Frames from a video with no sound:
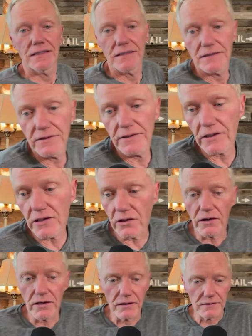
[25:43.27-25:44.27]
to the
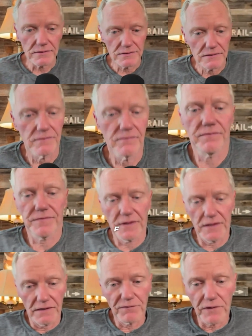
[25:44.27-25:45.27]
car
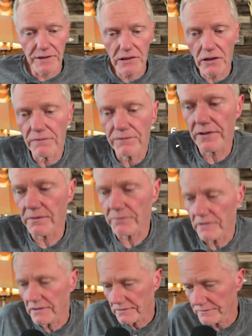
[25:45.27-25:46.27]
in front of the car in front of
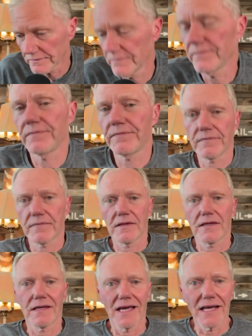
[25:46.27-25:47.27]
me.
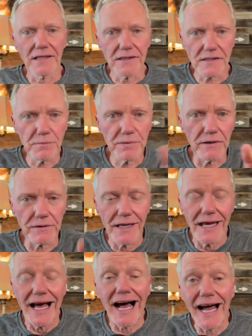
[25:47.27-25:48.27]
And he disappeared.
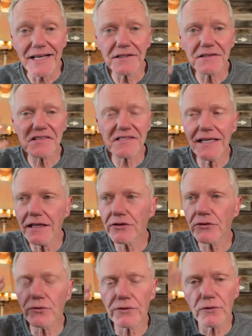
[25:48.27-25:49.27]
I could see
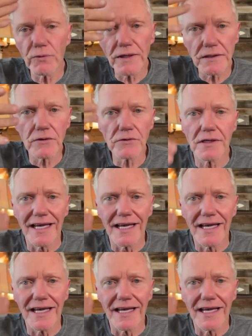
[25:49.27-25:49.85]
through the windows